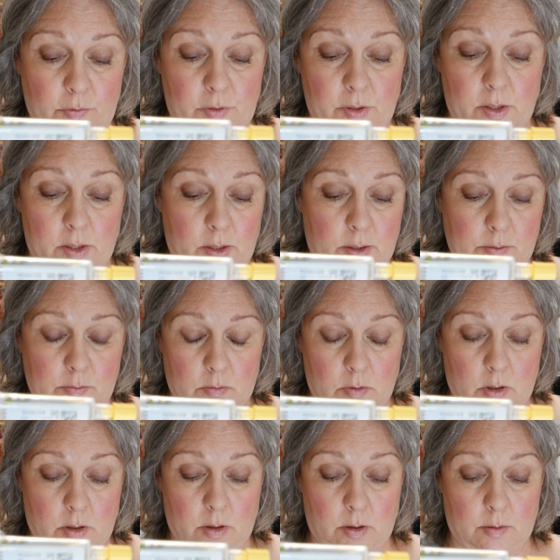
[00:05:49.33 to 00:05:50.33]
the
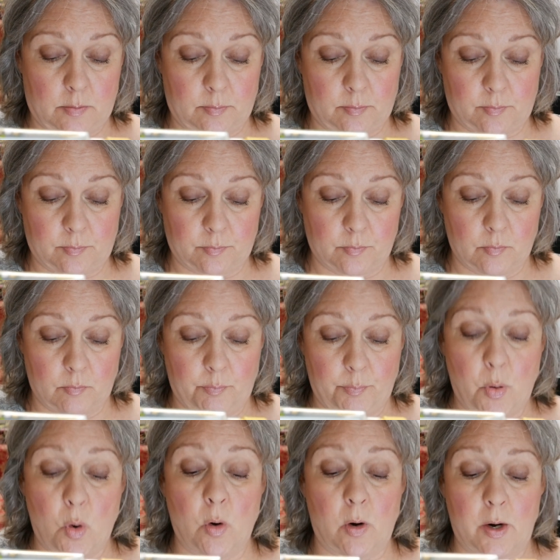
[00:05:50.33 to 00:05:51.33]

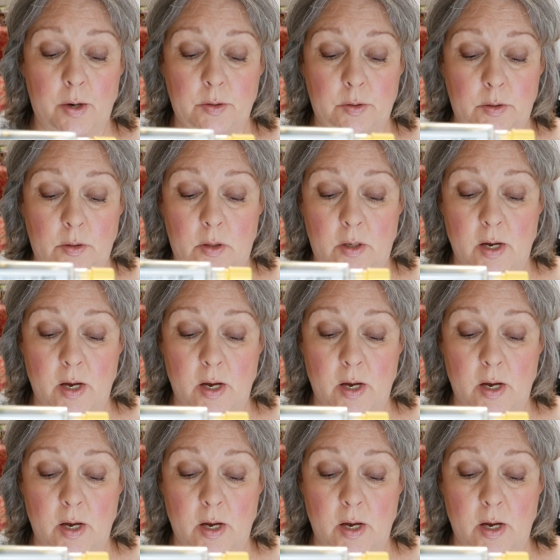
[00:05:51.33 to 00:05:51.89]
port